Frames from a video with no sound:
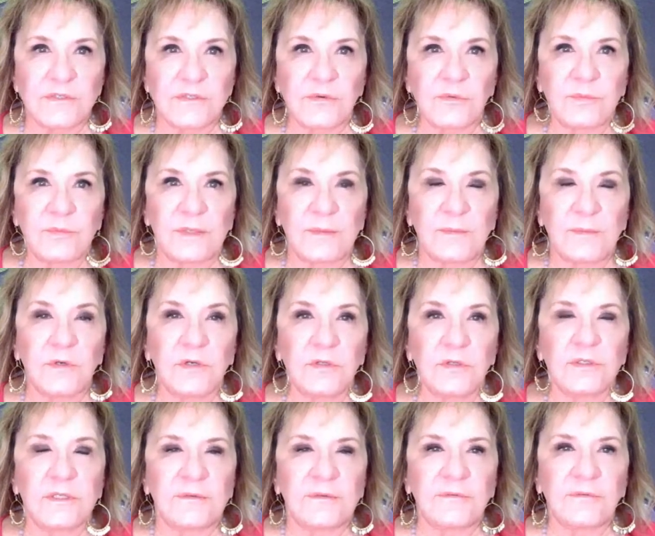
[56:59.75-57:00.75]
So when people are
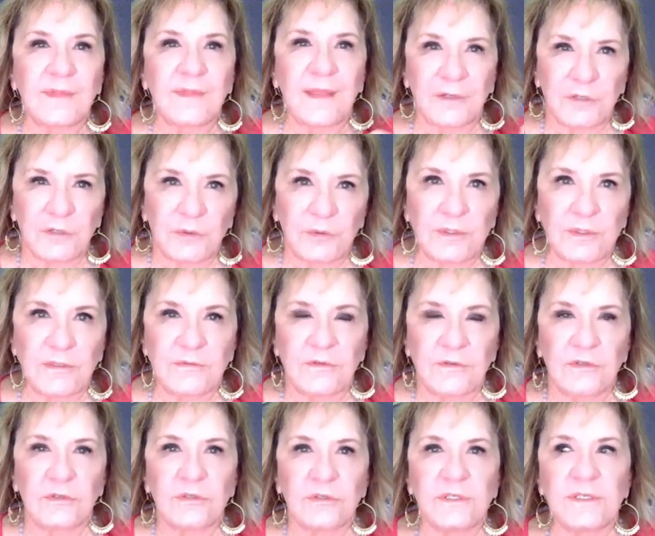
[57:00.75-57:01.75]
looking for that career,
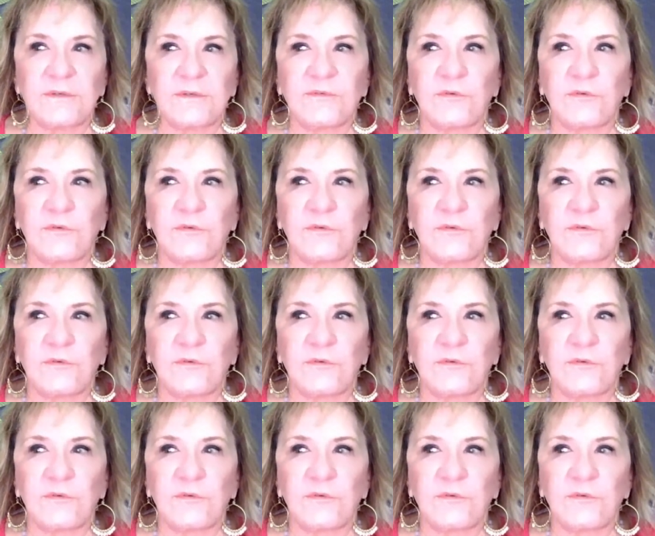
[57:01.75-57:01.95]
they're looking